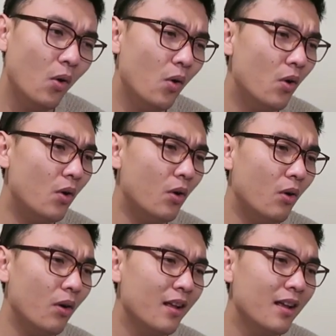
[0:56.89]

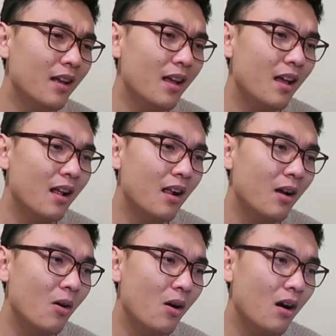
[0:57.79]
Oh,
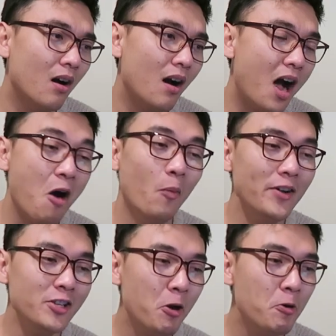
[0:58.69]
I
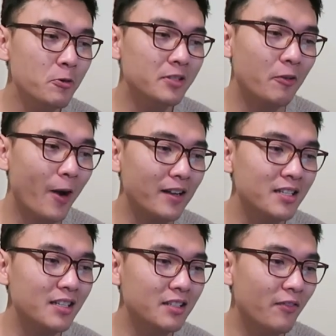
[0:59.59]
wonder who
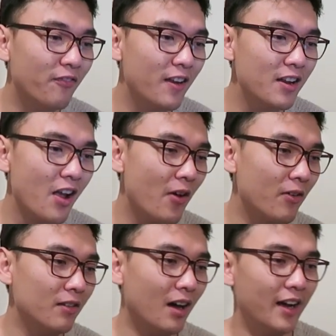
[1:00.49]
directed the video,
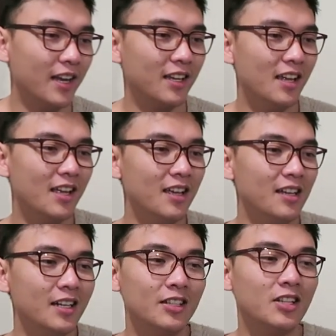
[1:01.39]
like,
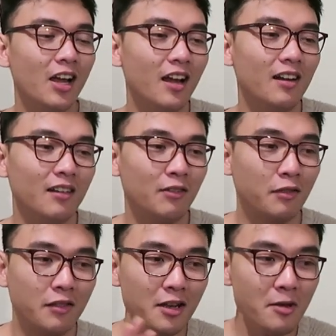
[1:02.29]
the
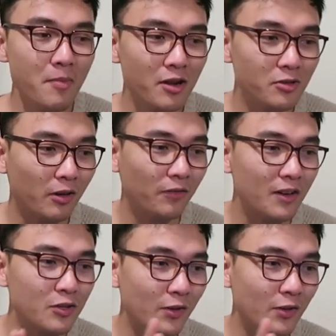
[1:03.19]
cinematography,